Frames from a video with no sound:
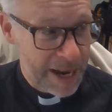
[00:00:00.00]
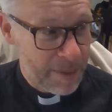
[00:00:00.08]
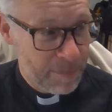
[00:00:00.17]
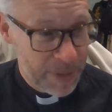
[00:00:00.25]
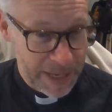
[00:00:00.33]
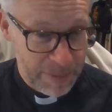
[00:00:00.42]
out a
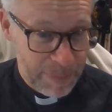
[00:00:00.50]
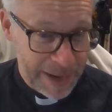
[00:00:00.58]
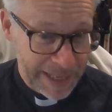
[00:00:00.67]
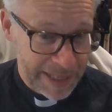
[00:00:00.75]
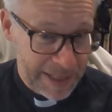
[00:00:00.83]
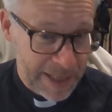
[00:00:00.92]
big
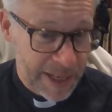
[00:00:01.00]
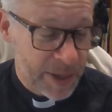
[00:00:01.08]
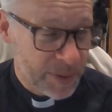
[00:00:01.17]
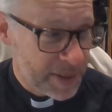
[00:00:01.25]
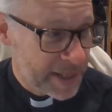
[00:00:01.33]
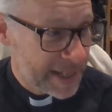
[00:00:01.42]
bank
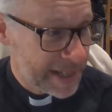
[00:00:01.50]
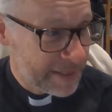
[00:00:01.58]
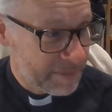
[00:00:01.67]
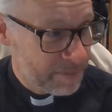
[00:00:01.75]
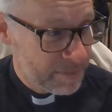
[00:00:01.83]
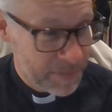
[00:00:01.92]
loan
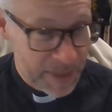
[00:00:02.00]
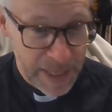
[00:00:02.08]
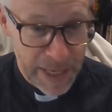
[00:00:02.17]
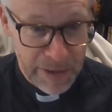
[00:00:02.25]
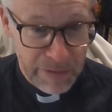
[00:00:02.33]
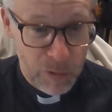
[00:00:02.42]
in
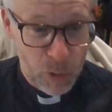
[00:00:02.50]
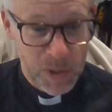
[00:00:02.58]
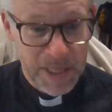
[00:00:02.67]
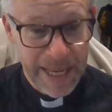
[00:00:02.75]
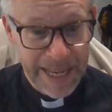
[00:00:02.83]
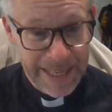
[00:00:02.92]
year
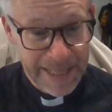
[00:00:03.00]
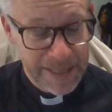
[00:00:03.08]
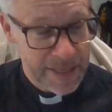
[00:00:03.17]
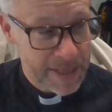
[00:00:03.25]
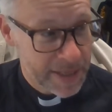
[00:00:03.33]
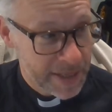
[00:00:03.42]

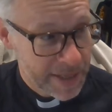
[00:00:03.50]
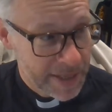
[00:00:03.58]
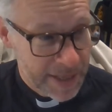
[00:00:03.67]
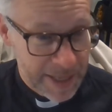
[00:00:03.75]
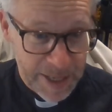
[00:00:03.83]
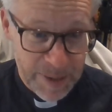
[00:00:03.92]
48,
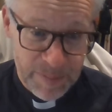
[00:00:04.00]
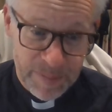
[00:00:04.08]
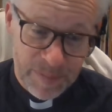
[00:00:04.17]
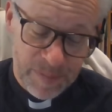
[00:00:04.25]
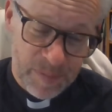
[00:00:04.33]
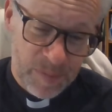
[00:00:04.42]

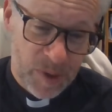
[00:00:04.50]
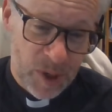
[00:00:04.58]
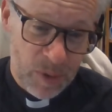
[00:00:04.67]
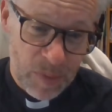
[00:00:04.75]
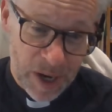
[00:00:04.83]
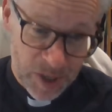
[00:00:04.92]

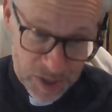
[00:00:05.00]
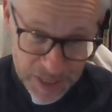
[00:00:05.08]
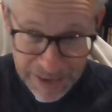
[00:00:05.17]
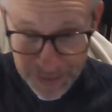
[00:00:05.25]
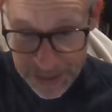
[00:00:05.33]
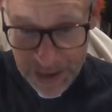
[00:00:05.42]
you might just
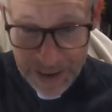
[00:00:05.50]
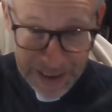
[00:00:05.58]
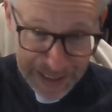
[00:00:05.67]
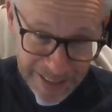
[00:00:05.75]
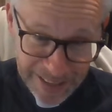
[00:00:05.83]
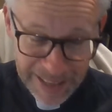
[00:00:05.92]
have an eye
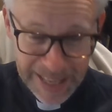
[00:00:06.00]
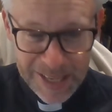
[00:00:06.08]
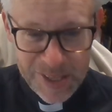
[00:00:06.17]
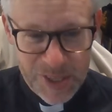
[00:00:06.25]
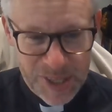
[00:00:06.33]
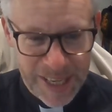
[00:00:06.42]
that the
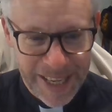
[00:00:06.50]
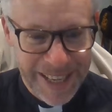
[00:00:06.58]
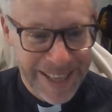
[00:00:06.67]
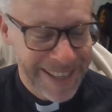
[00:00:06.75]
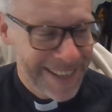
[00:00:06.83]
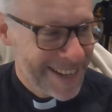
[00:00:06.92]
next
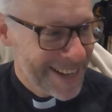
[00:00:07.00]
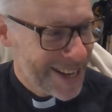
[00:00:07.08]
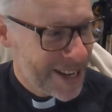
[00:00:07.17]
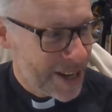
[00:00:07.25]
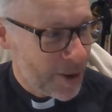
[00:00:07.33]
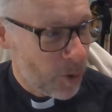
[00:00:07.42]
year
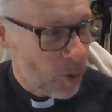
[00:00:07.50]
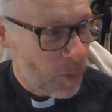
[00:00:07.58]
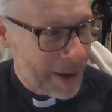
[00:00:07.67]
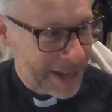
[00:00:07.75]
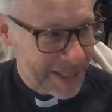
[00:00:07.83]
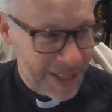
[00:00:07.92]
all
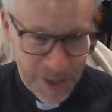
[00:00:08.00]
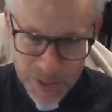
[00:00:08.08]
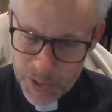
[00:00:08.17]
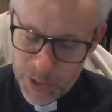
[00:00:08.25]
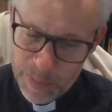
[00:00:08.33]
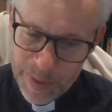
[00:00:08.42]
bank
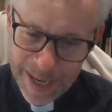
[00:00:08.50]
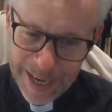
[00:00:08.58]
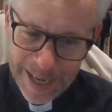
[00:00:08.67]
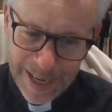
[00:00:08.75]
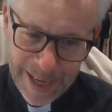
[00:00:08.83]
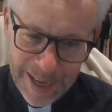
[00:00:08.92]
loans are
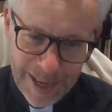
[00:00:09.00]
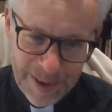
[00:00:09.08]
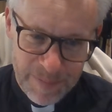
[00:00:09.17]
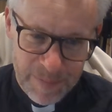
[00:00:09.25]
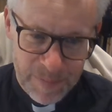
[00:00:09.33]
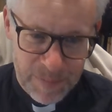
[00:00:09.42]
being
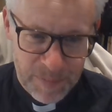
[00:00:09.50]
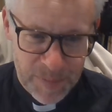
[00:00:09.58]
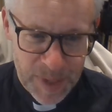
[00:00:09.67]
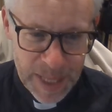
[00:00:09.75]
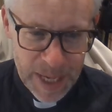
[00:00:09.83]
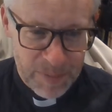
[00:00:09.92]

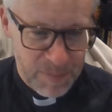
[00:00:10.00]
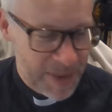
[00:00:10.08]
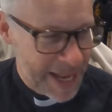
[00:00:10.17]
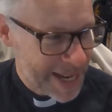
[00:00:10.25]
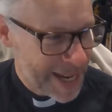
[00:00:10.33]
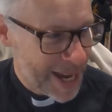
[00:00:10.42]

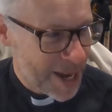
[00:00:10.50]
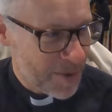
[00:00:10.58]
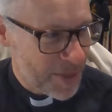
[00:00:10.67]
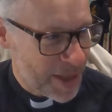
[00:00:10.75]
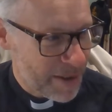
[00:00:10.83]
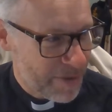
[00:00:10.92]
let go,
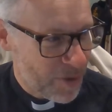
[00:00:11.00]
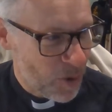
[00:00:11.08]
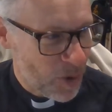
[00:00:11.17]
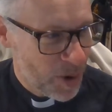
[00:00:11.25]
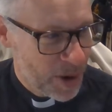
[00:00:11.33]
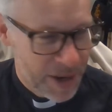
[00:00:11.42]
and therefore